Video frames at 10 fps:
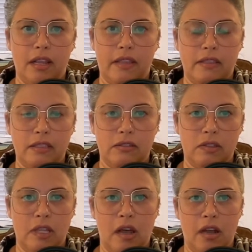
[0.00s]
and the little
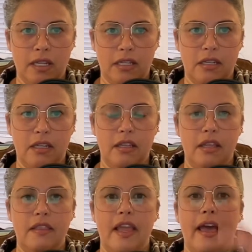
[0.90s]
lock.
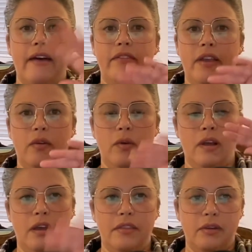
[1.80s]
They have
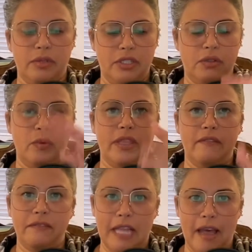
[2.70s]
the original with the
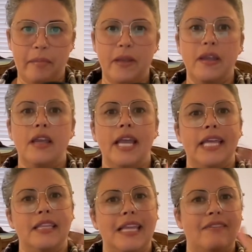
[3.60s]
flap,
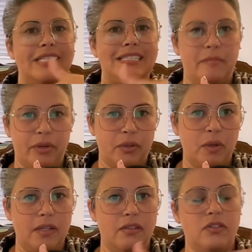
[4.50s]
and then they have a zippered
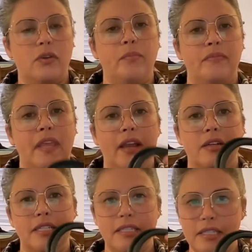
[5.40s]
one. So they are
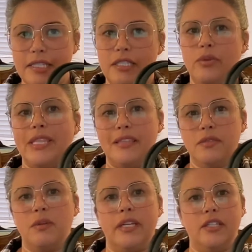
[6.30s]
discontinuing
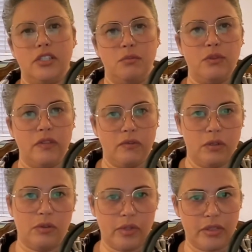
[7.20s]
this one and just moving
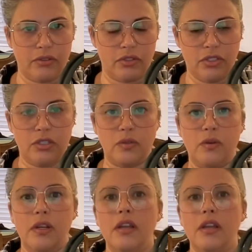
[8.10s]
forward with those two,